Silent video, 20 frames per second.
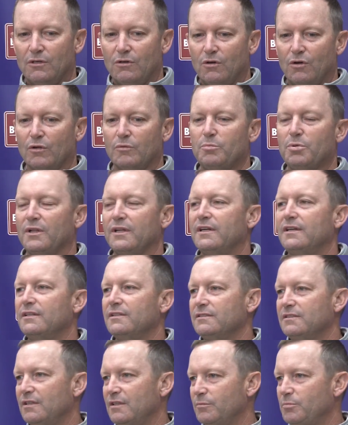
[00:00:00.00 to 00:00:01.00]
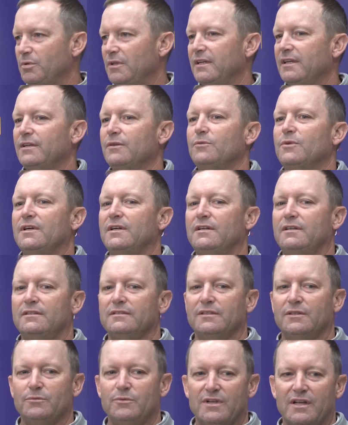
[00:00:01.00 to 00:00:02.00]
old players that are playing
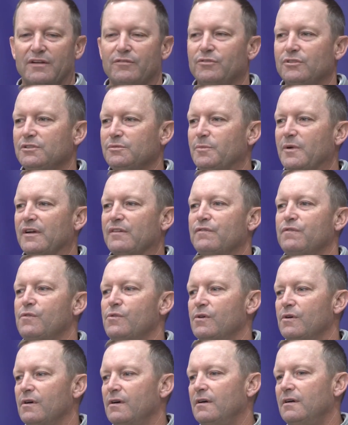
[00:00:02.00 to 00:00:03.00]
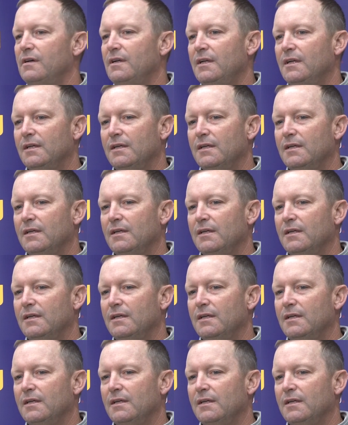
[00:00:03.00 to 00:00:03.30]
well, that we have respect for.